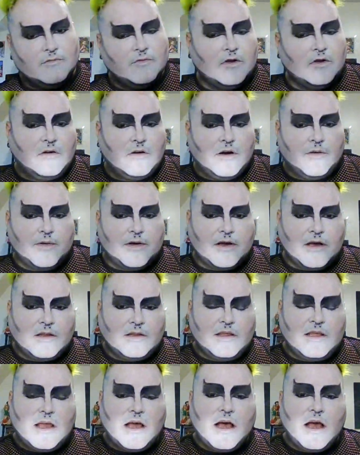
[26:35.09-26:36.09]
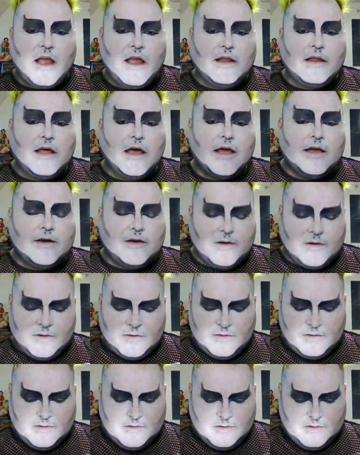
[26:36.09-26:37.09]
Alright, we got the eyeliner.
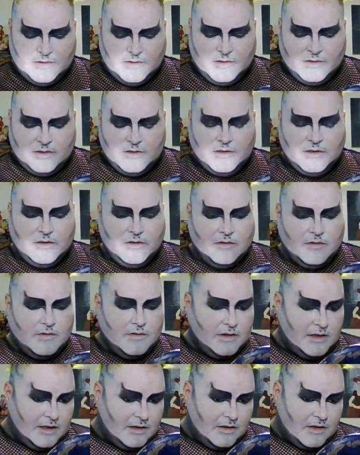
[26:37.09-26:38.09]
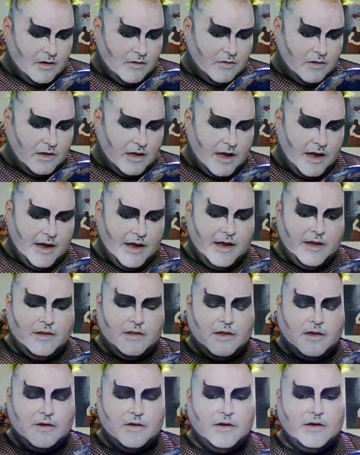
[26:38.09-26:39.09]
The lower
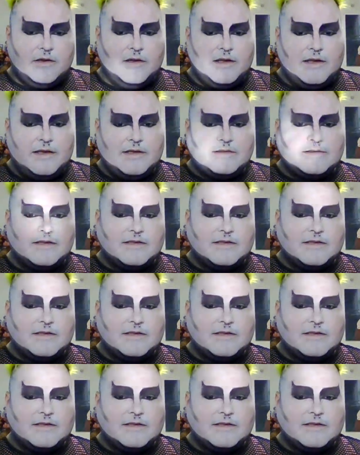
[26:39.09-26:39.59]
eyeliner at least.